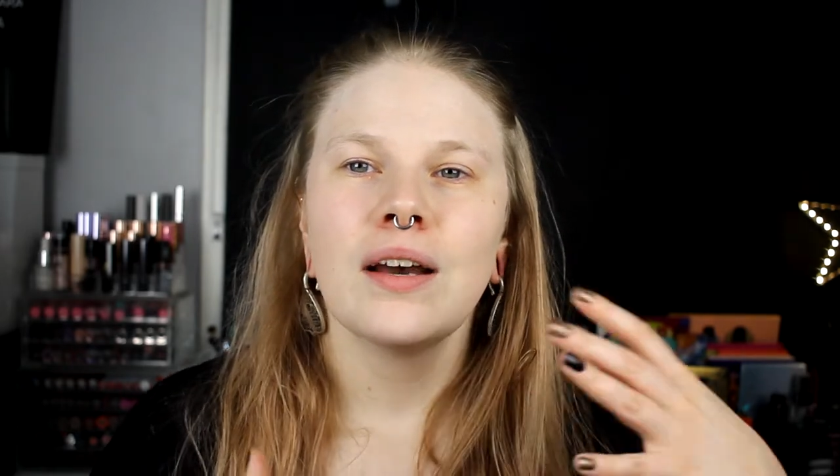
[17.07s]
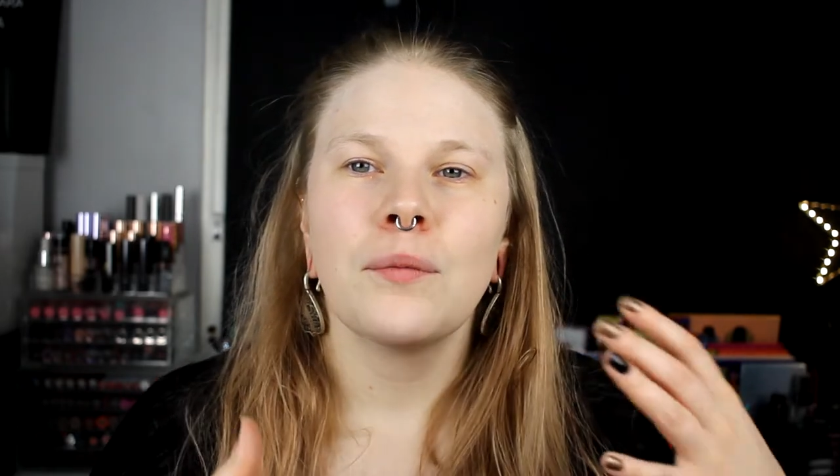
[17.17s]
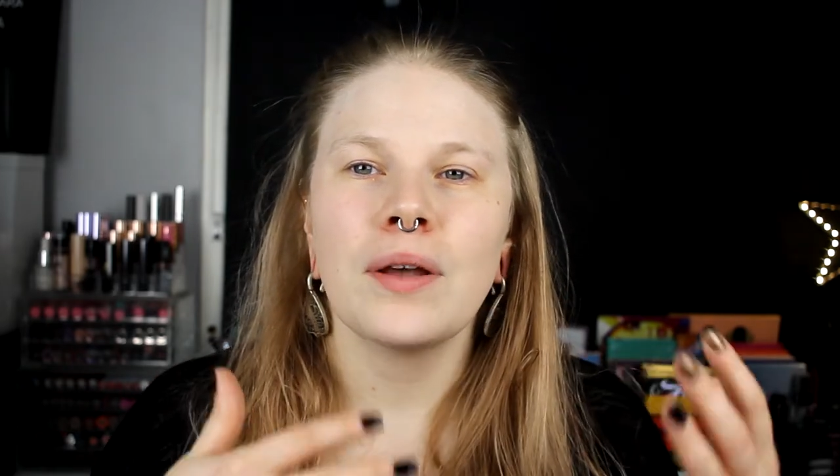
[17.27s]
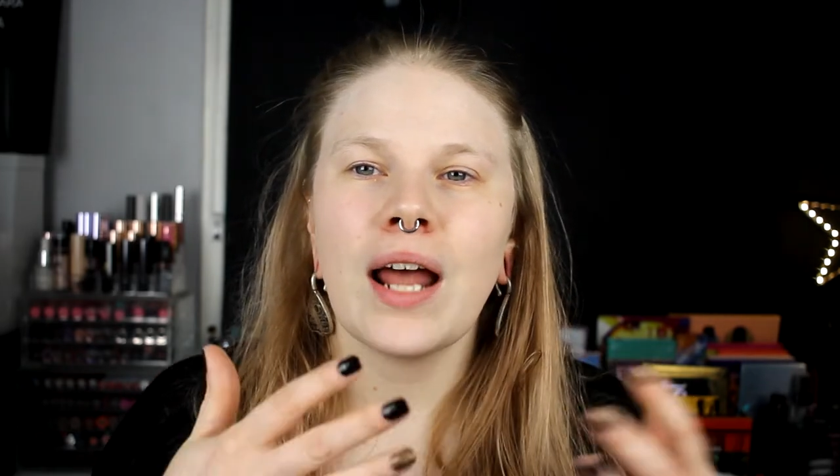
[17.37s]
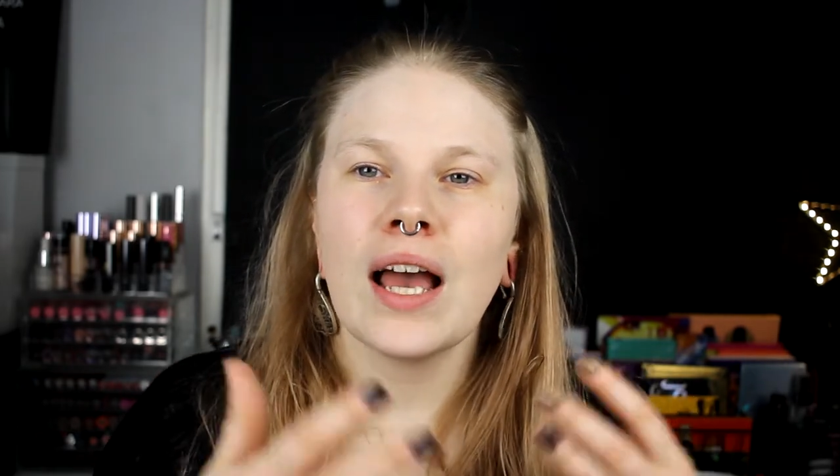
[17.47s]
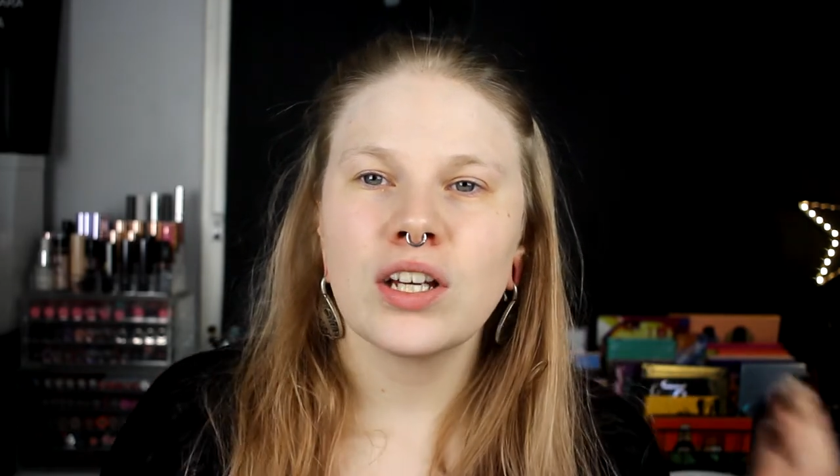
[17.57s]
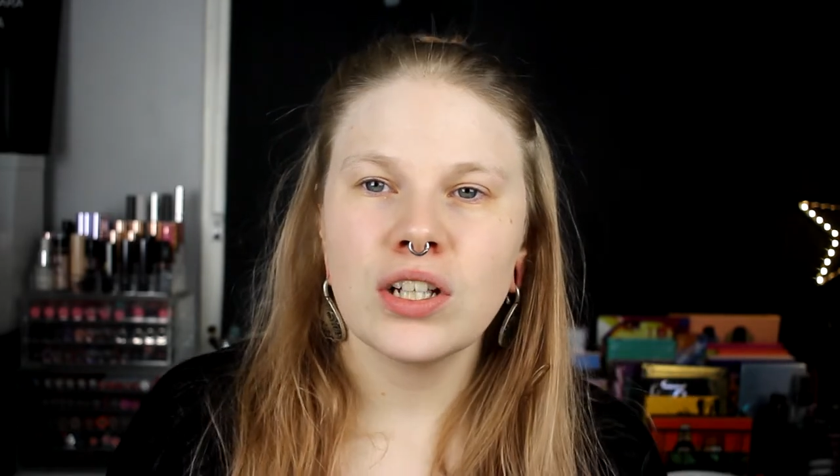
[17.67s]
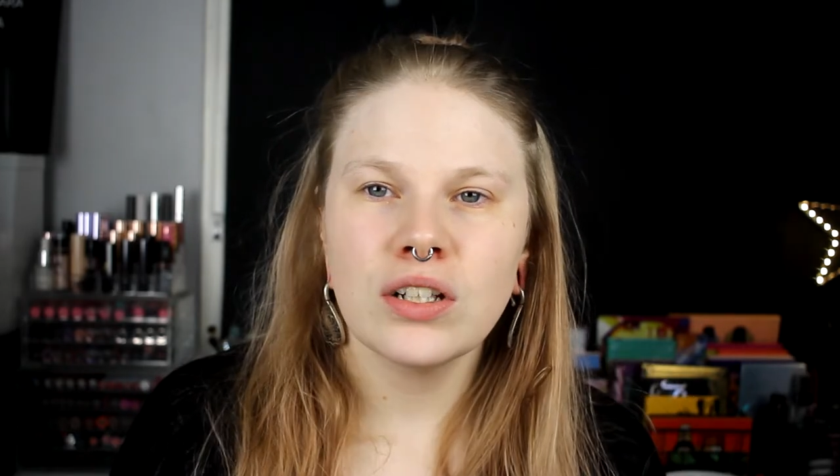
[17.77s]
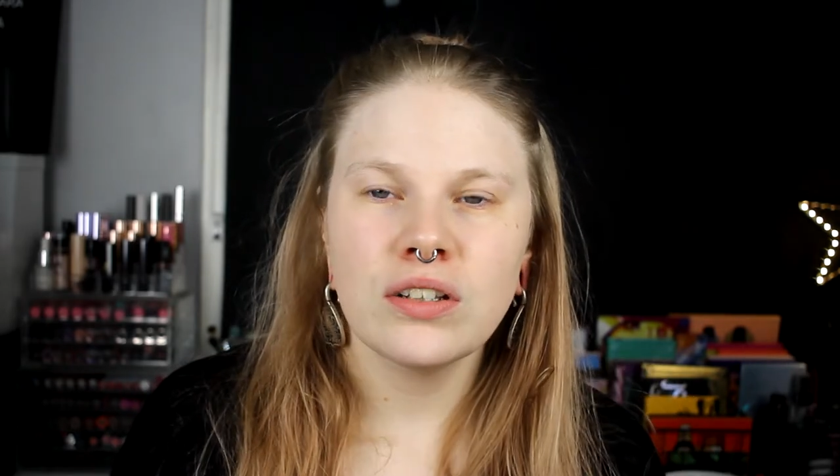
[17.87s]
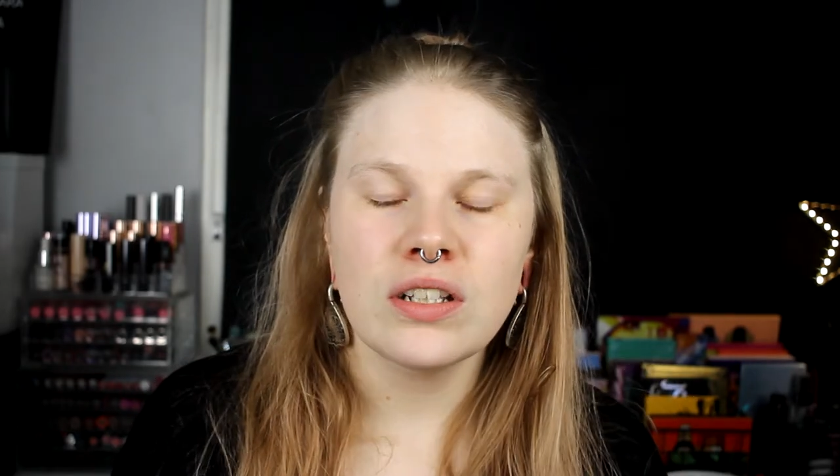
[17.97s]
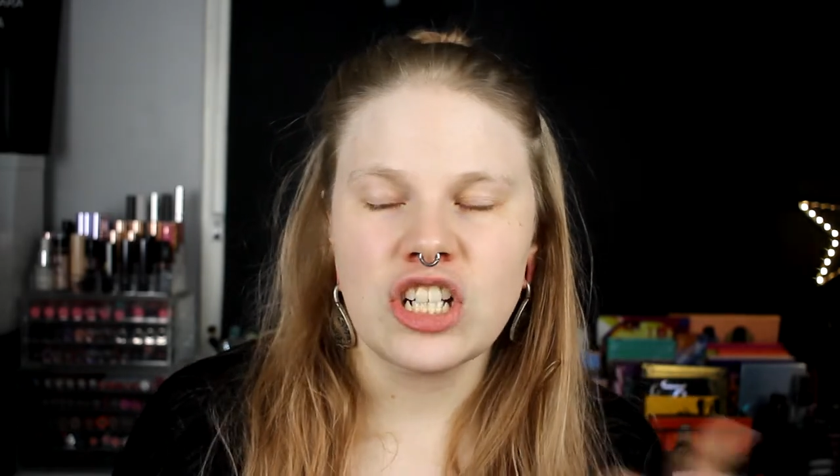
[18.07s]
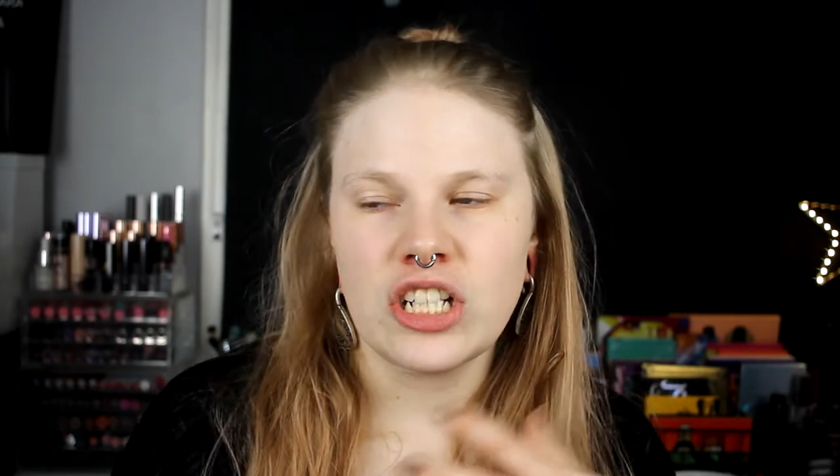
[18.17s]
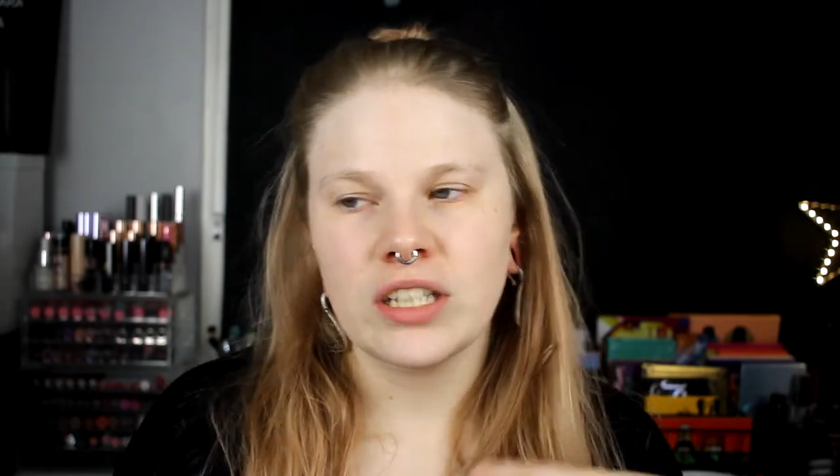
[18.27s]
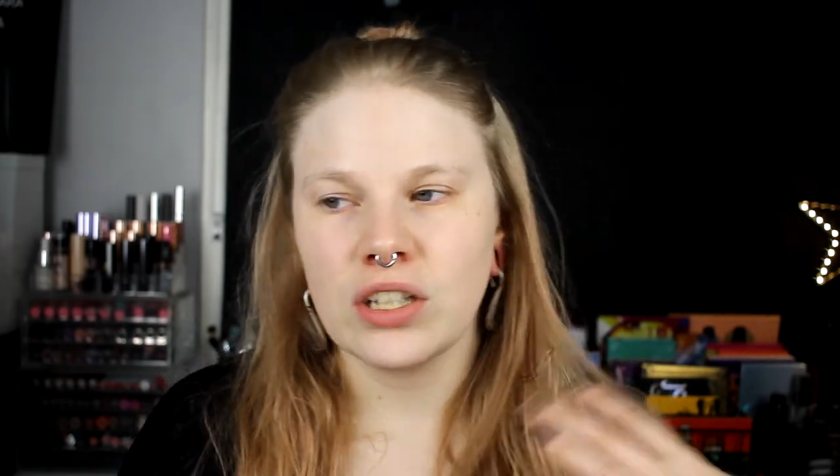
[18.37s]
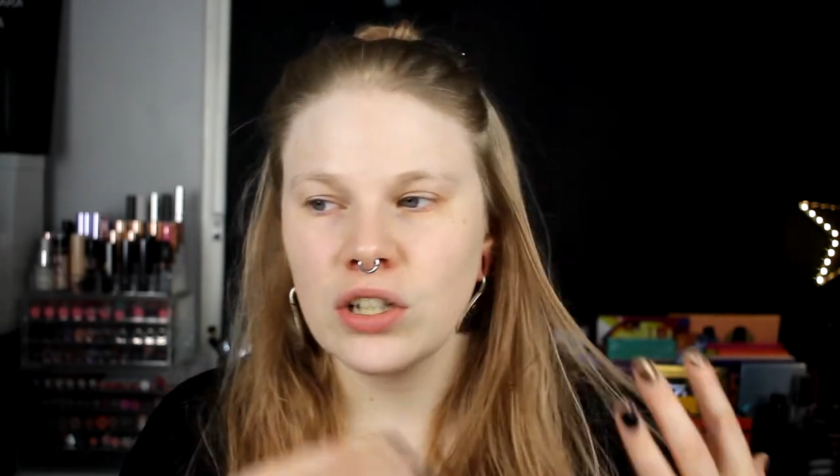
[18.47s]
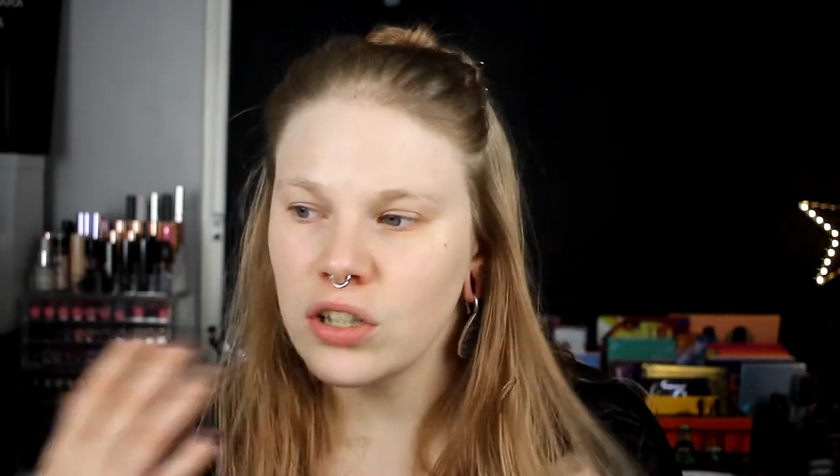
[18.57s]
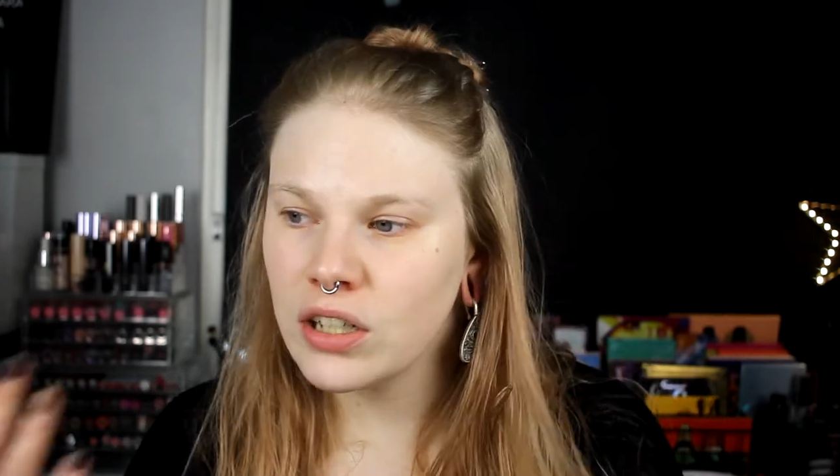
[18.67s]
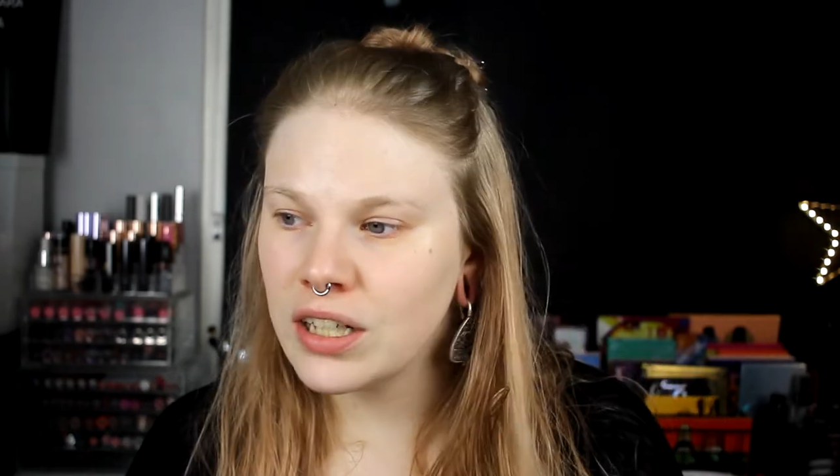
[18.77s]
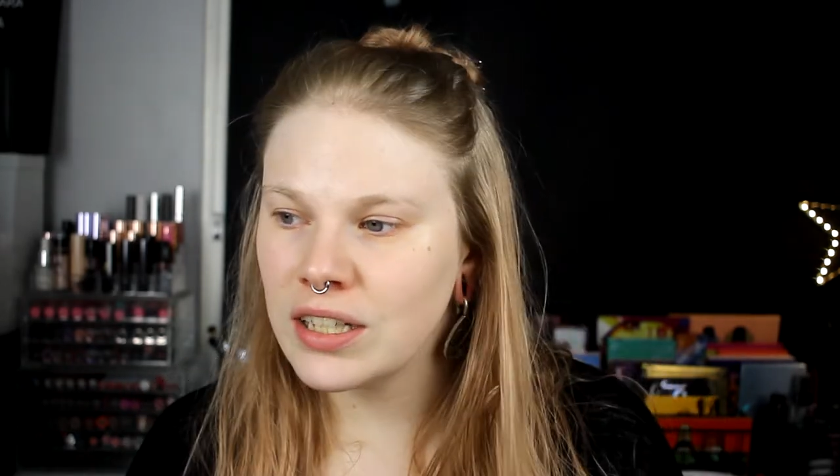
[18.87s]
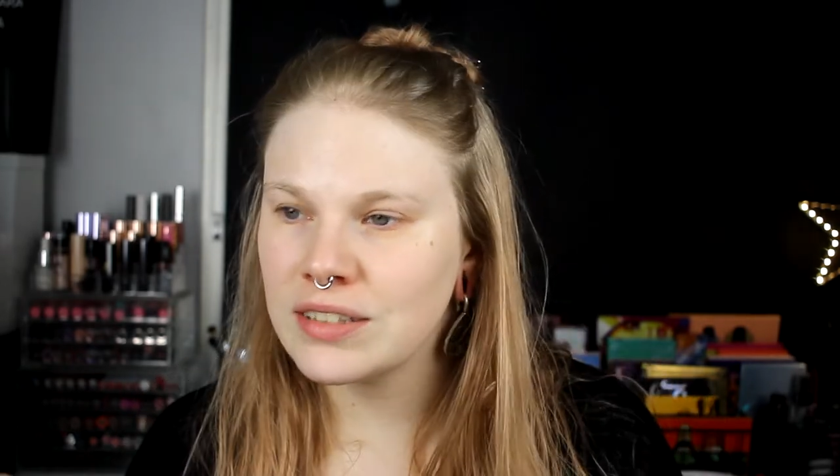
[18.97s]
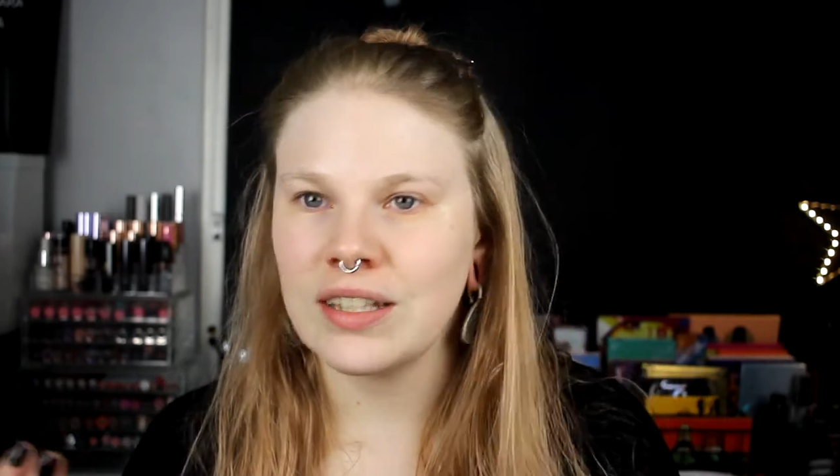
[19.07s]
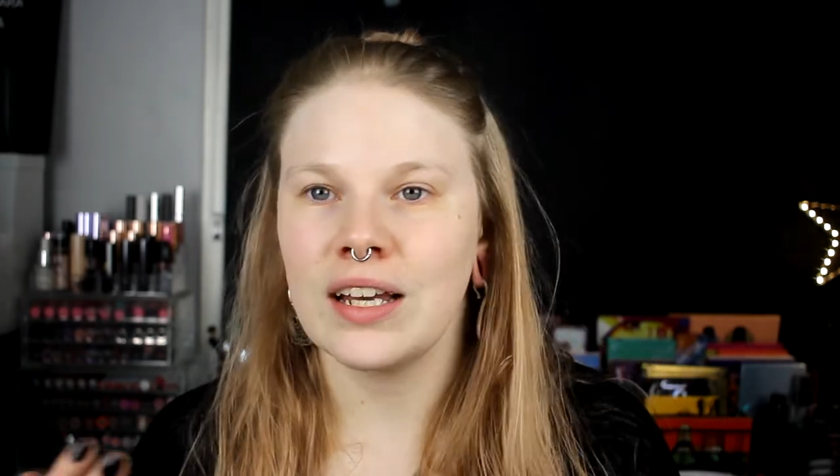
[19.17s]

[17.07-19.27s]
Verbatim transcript: when I could, she couldn't,